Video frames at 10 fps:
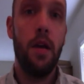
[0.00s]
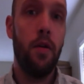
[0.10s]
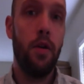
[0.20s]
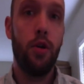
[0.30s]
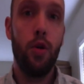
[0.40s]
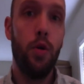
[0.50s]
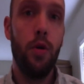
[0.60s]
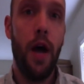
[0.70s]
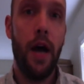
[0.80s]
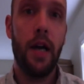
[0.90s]
Go to
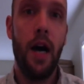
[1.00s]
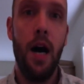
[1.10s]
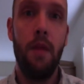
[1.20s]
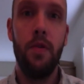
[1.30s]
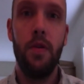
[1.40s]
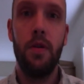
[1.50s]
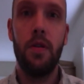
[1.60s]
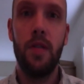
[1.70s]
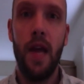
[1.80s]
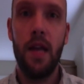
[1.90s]
google.com, do your
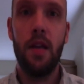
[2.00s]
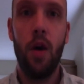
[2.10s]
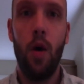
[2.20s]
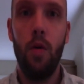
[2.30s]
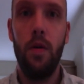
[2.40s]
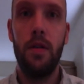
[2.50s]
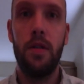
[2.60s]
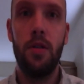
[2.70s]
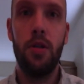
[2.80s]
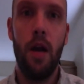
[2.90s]
site
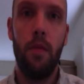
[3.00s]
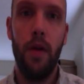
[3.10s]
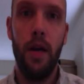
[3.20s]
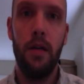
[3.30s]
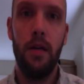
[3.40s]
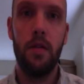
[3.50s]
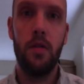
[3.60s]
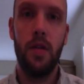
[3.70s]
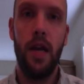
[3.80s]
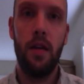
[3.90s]
search operator, so
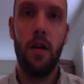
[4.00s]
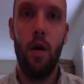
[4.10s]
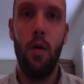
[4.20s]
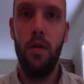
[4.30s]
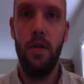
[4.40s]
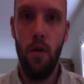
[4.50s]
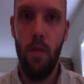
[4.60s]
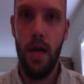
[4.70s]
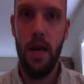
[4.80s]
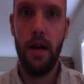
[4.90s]
site
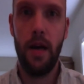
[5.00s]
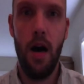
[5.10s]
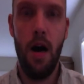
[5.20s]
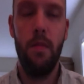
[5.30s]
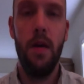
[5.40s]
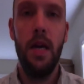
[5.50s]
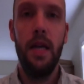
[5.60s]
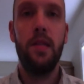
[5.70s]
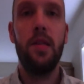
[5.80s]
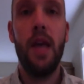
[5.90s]
domain.com,
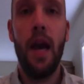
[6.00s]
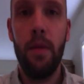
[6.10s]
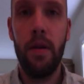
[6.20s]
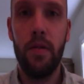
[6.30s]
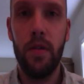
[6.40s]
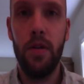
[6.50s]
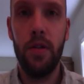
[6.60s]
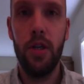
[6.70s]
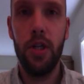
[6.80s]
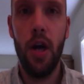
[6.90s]
see how many results
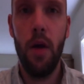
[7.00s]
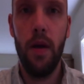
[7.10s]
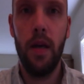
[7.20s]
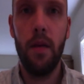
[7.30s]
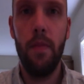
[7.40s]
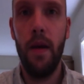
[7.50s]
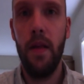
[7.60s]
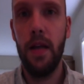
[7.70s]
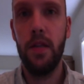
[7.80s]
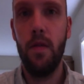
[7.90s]
are showing, compare
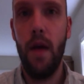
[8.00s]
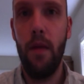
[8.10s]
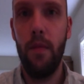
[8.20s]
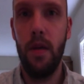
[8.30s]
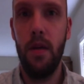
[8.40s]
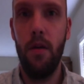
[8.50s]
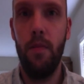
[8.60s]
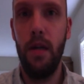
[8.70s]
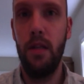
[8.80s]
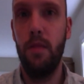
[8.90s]
that to how many
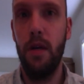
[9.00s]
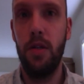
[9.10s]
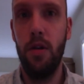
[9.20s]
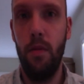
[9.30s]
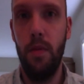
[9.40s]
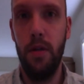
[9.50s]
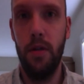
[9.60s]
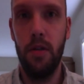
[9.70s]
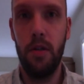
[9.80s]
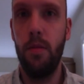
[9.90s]
pages might show up in your
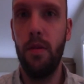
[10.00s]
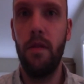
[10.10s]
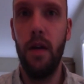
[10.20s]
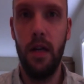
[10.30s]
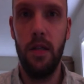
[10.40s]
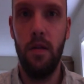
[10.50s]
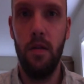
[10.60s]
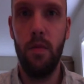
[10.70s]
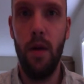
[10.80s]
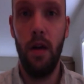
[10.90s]
Screaming Frog SEO
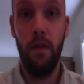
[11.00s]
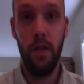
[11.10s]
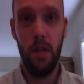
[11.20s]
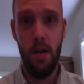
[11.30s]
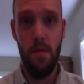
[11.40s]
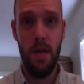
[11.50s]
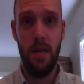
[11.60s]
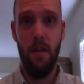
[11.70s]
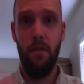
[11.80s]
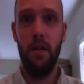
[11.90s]
Spider. If you see a big
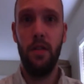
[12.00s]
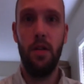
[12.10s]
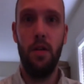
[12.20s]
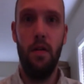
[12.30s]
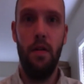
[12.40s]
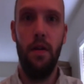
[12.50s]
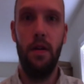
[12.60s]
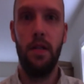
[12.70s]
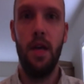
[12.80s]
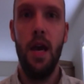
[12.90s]
difference, you know that
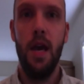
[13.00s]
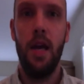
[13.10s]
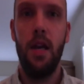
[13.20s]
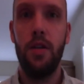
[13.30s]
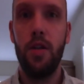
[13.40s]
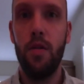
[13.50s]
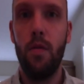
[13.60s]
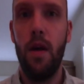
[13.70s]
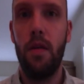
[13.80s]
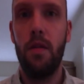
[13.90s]
there's an issue
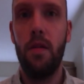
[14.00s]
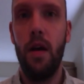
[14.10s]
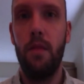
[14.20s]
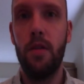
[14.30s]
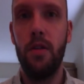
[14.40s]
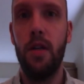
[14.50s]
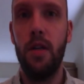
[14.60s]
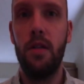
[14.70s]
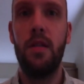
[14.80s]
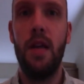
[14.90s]
with search
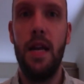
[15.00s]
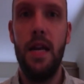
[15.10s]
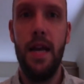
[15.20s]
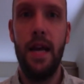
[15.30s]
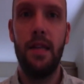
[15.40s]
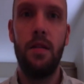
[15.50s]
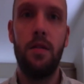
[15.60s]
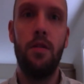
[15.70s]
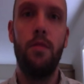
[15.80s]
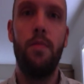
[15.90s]
engines not indexing
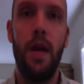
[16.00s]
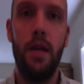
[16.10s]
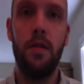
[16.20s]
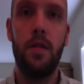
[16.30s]
certain pages.